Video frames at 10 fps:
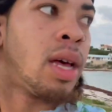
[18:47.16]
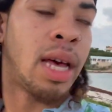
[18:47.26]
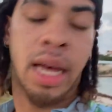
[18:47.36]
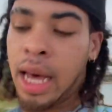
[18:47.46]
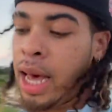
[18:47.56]

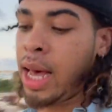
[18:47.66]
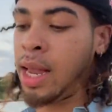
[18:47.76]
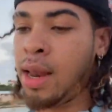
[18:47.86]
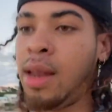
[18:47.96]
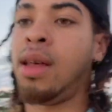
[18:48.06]

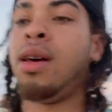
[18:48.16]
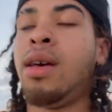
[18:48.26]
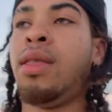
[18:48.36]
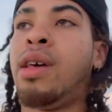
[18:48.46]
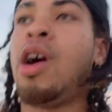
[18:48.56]
and
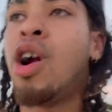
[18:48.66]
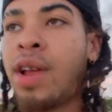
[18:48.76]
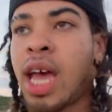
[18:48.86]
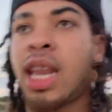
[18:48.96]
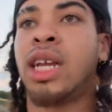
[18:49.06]
the
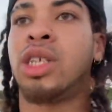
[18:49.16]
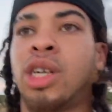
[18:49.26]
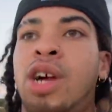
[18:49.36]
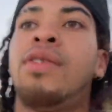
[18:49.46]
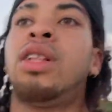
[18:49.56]
hurricane that is
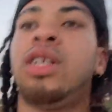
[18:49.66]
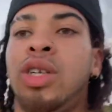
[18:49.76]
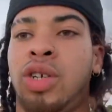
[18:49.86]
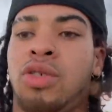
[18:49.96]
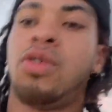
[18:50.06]
currently
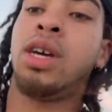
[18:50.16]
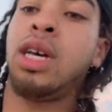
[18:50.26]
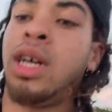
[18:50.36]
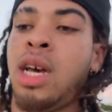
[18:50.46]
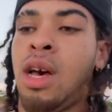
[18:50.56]

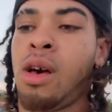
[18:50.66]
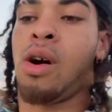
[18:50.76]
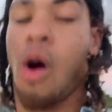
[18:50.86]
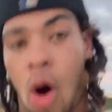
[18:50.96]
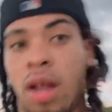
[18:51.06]
destroying
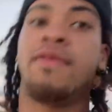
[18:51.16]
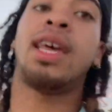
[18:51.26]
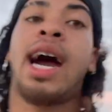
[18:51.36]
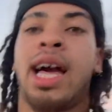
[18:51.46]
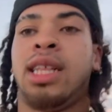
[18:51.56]
all of the
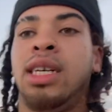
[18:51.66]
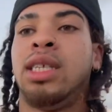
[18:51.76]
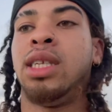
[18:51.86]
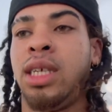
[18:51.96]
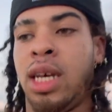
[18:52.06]

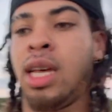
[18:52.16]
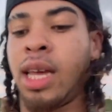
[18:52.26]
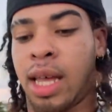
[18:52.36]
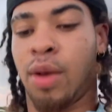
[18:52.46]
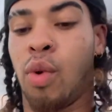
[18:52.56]
islands
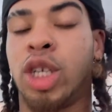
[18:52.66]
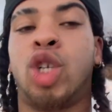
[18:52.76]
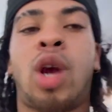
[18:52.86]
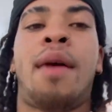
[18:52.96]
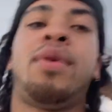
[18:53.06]
was a
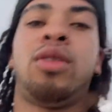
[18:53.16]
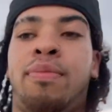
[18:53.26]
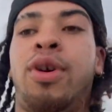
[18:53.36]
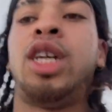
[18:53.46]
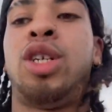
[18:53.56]
tropical
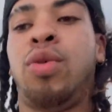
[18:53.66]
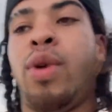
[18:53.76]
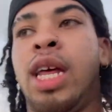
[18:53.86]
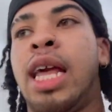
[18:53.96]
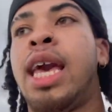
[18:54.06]
depression
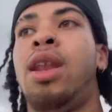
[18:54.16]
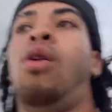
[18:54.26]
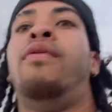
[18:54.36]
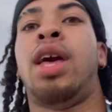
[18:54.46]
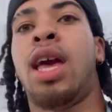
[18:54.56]
when it hit
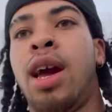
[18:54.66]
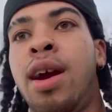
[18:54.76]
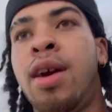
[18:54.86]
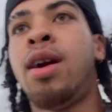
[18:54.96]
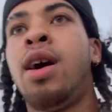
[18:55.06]
over
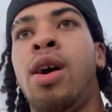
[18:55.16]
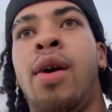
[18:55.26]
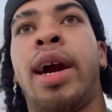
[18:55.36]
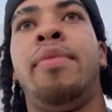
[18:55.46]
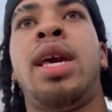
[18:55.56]
here
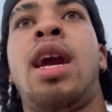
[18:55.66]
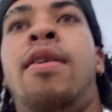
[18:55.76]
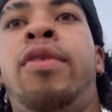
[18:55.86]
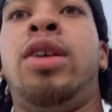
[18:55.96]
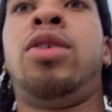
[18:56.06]
i gotta be
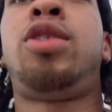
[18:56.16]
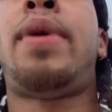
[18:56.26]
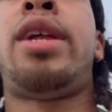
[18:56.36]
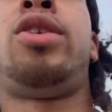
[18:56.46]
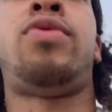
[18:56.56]
careful there are
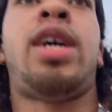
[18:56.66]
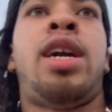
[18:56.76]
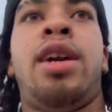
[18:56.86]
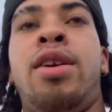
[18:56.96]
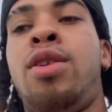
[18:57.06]
spiders right
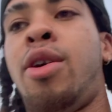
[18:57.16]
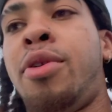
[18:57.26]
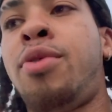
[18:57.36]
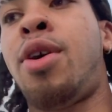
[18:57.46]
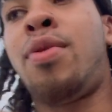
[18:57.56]
here no
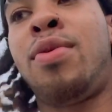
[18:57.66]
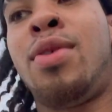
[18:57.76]
no no